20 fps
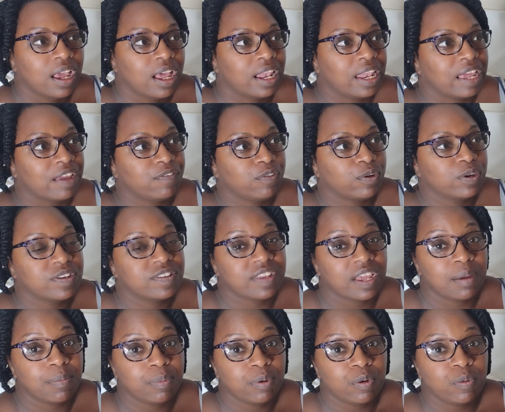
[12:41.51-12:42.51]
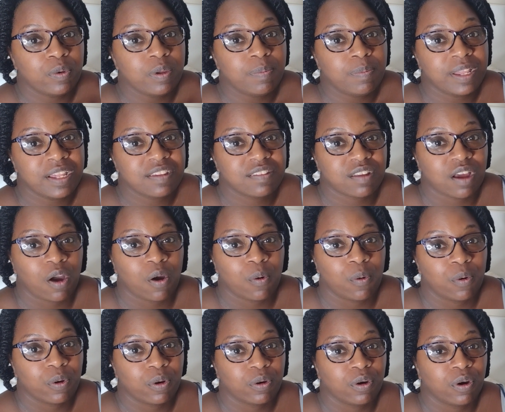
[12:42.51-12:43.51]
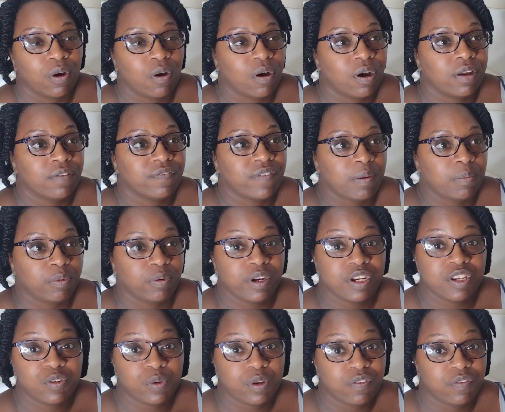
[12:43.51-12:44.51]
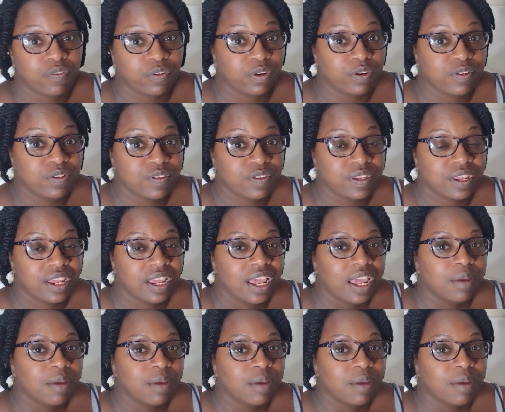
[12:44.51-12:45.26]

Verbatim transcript: Like for example, we placed our order on February 21st